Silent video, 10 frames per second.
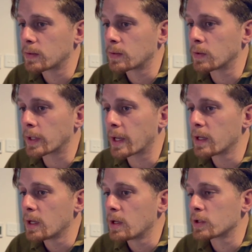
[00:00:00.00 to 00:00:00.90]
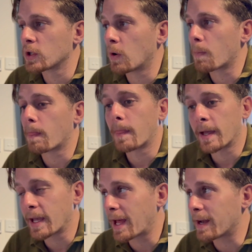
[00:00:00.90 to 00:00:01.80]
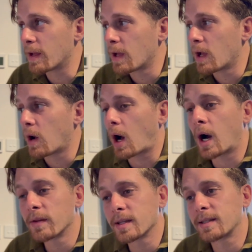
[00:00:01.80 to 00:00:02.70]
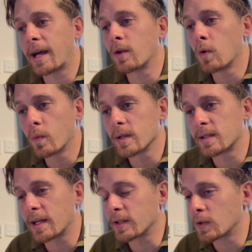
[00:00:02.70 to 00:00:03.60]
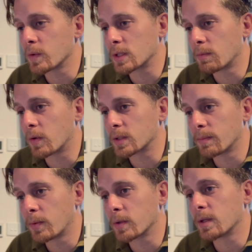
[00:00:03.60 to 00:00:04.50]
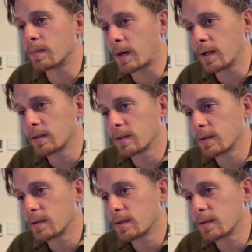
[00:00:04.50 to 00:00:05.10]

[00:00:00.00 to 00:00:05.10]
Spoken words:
Okay, so again, understand who we're selling to is the most important part.